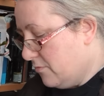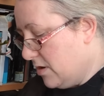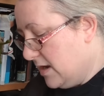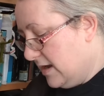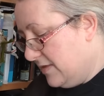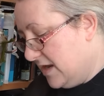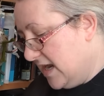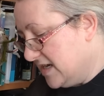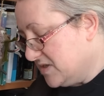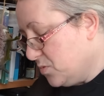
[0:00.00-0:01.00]
Right, the
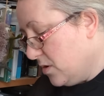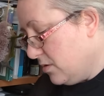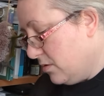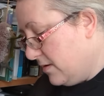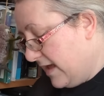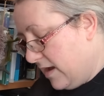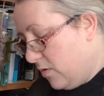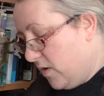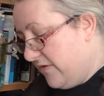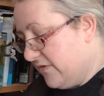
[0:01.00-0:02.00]
next one
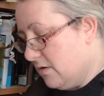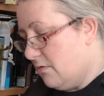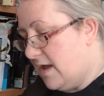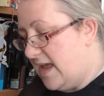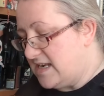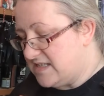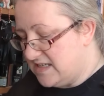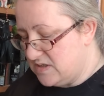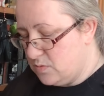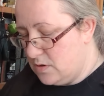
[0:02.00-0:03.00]
that we've got is
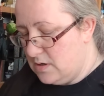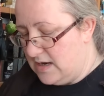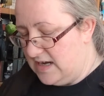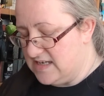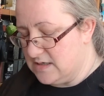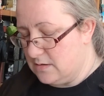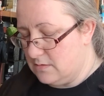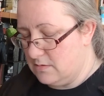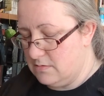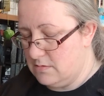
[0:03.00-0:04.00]
this one and it's got